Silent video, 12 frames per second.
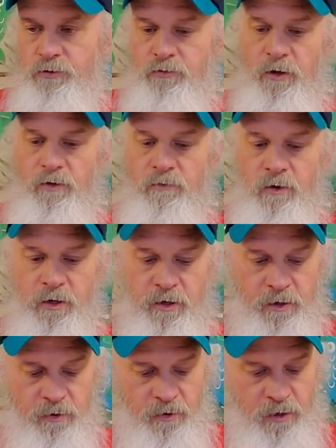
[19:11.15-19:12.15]
trailer right
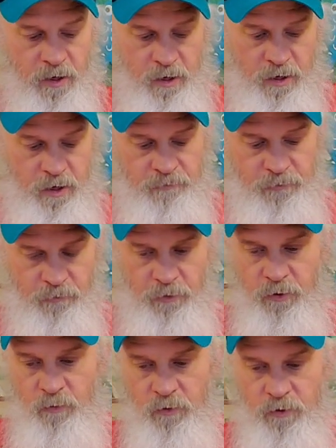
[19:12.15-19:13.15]
here. If you
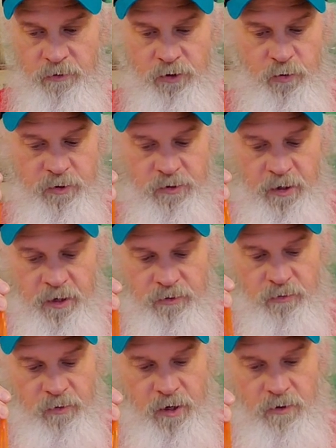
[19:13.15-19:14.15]
really want to twist things
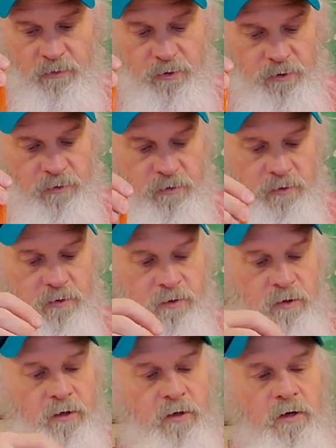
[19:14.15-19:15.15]
around,
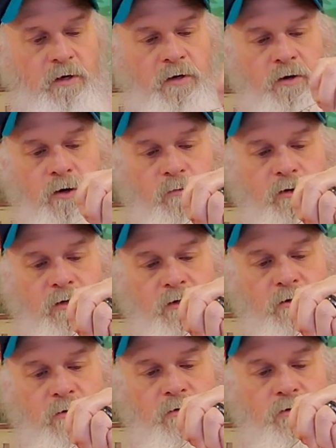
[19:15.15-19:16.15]
you can put
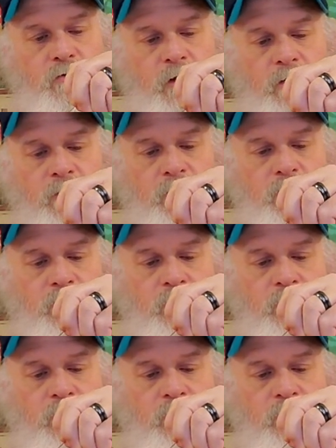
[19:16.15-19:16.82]
this orange trailer